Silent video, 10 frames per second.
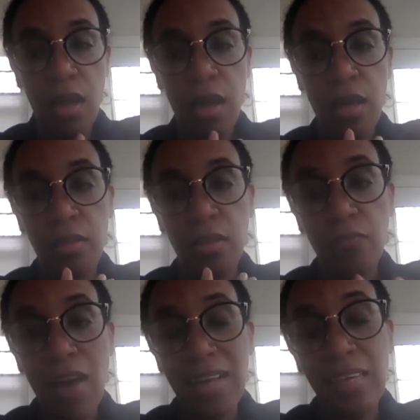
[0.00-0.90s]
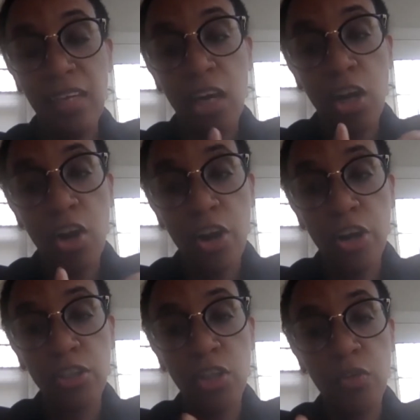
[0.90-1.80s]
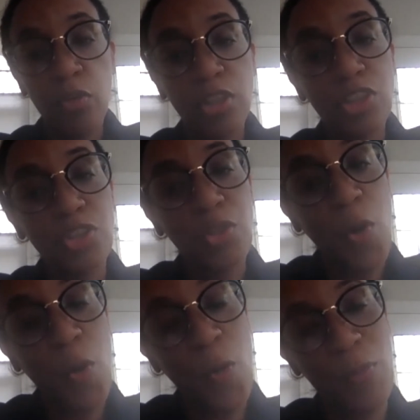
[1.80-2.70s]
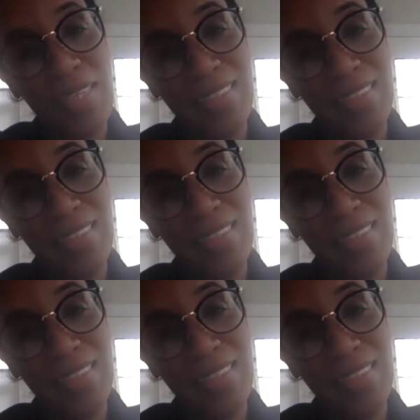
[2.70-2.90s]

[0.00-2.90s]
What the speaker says: And the fact that it occurs across so many